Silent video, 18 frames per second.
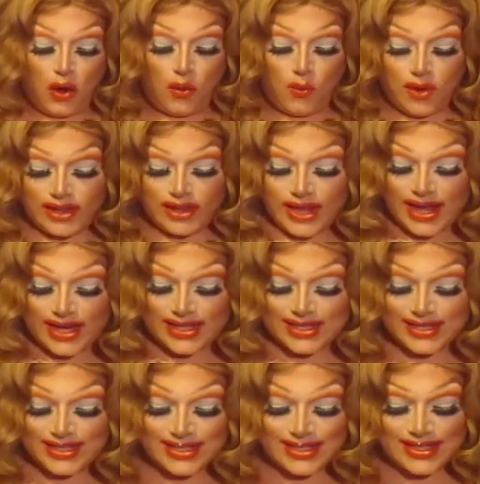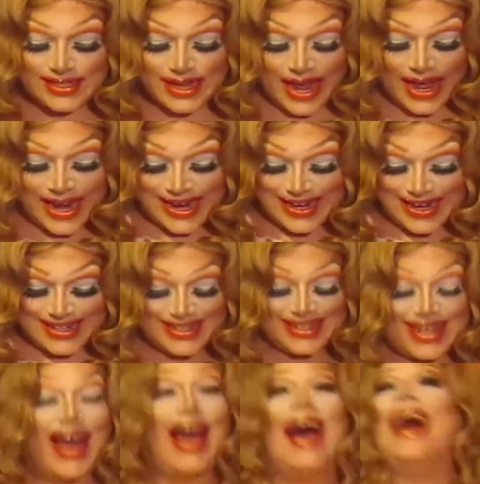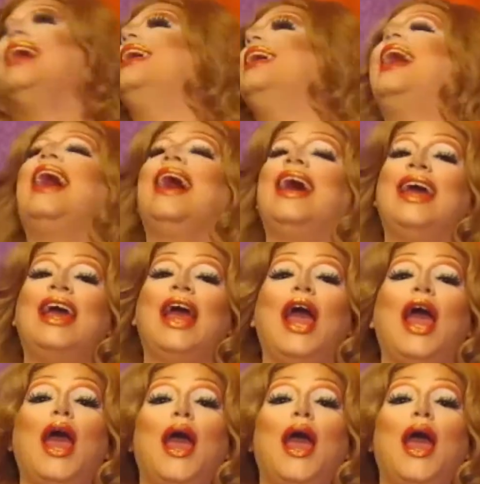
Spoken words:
with a stunning tie-dye